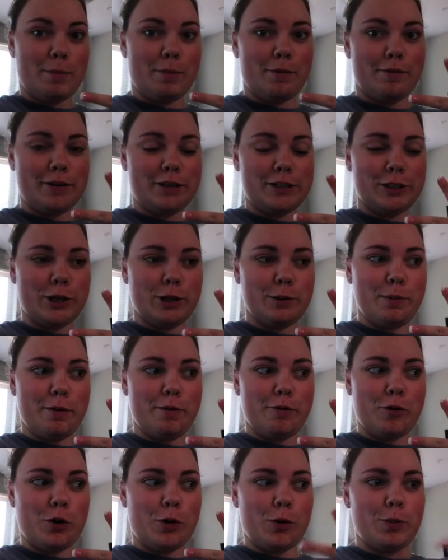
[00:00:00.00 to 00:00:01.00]
I'm officially in
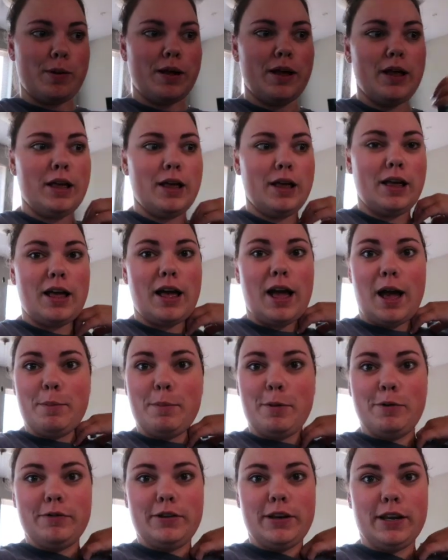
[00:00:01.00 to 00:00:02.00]
my room. I
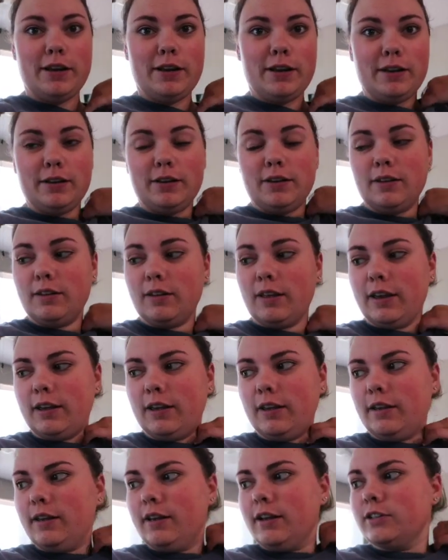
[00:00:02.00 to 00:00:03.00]
moved in like
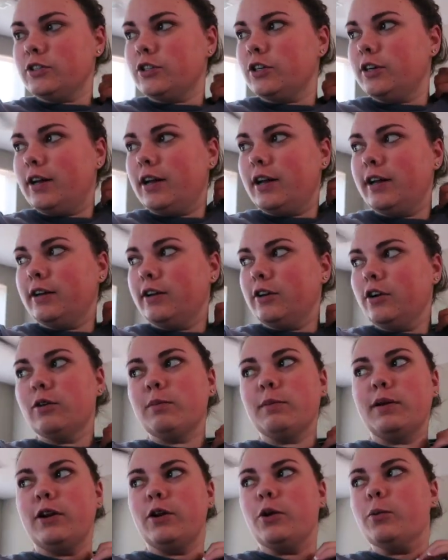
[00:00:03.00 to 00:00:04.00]
yesterday,
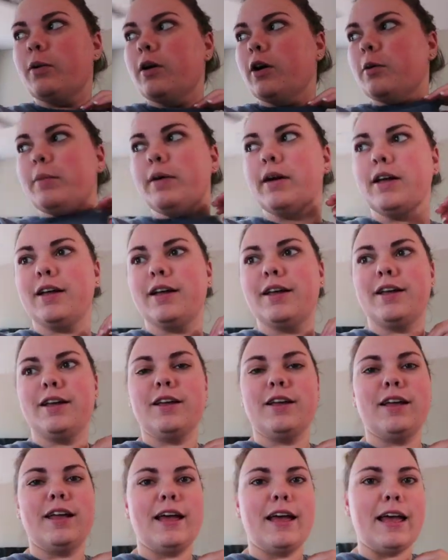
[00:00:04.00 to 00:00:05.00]
or my new apartment,
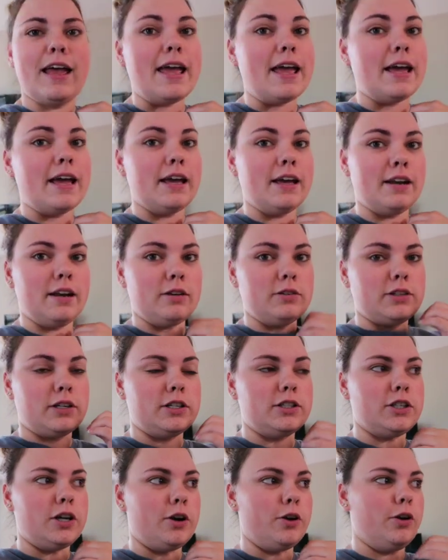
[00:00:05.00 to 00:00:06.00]
and I was
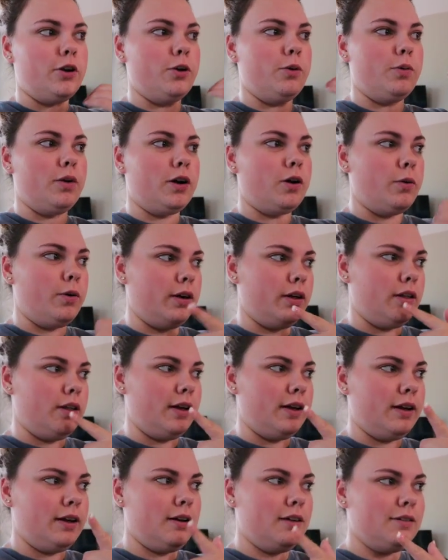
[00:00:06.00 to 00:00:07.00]
gonna show you a quick
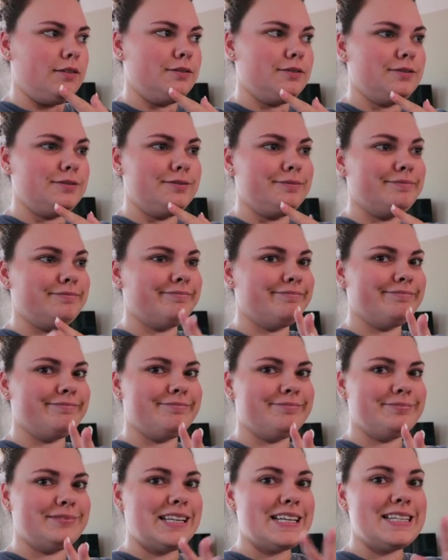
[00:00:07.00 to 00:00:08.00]
like
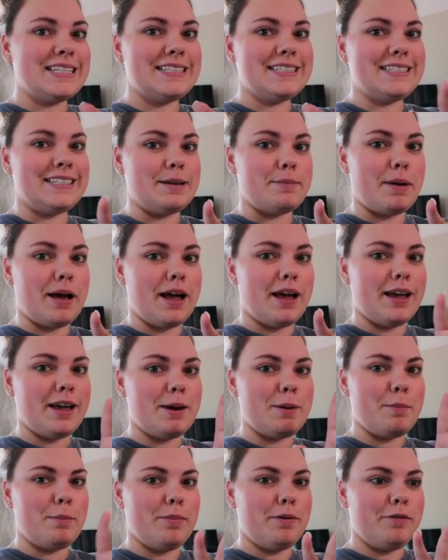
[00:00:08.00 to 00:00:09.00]

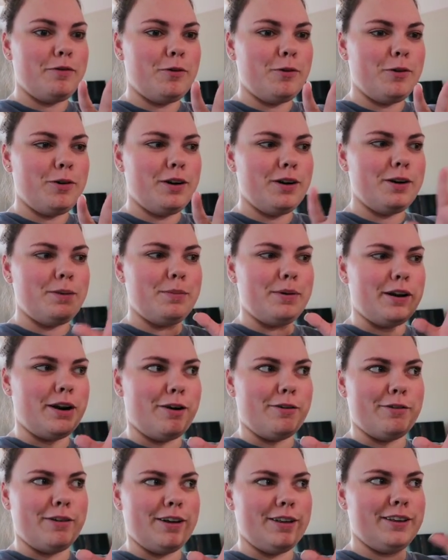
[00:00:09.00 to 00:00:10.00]
semi before, but
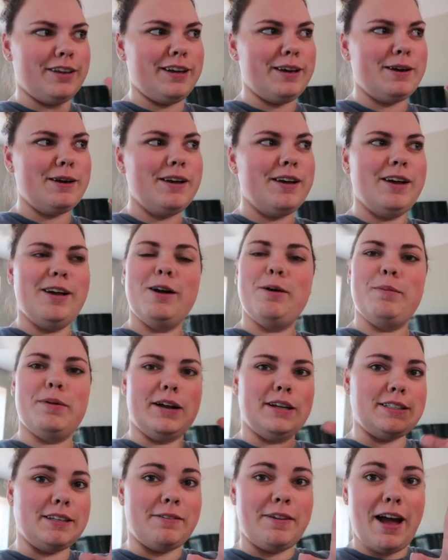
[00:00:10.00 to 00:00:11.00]
not really
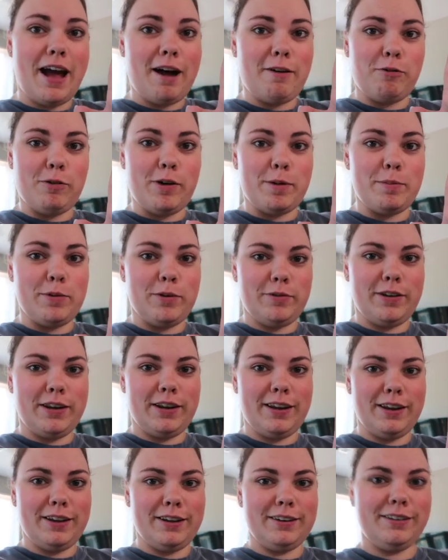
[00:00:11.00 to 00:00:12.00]
because I've halfway moved
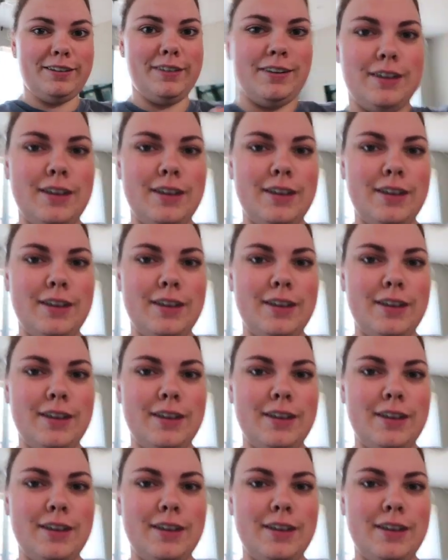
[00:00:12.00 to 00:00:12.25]
in.